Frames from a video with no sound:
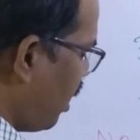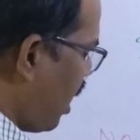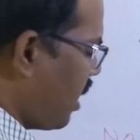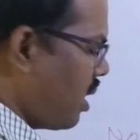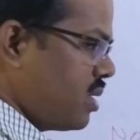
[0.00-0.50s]
I
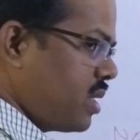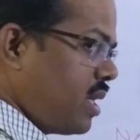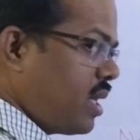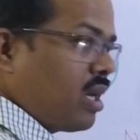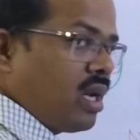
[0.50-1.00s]
can say
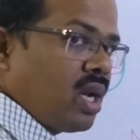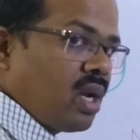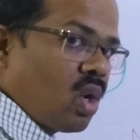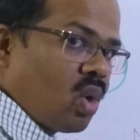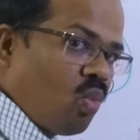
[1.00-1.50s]
that
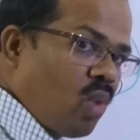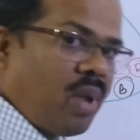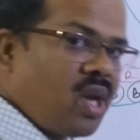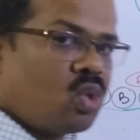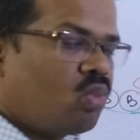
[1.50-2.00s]
1
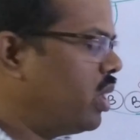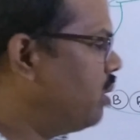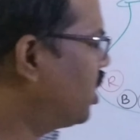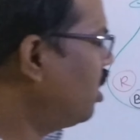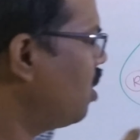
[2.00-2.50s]
by 2 will be
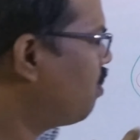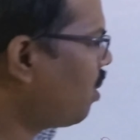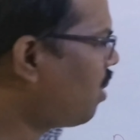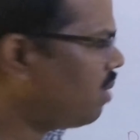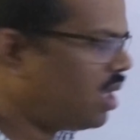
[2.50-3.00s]
the
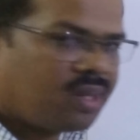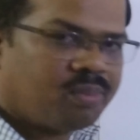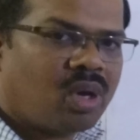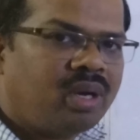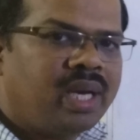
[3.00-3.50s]
probability
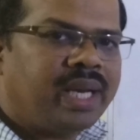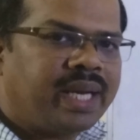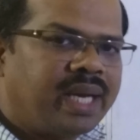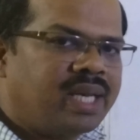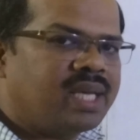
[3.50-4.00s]
for
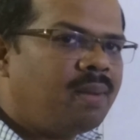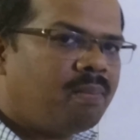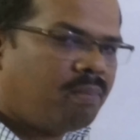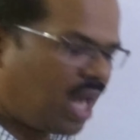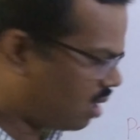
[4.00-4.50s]
getting a
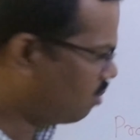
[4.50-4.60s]
black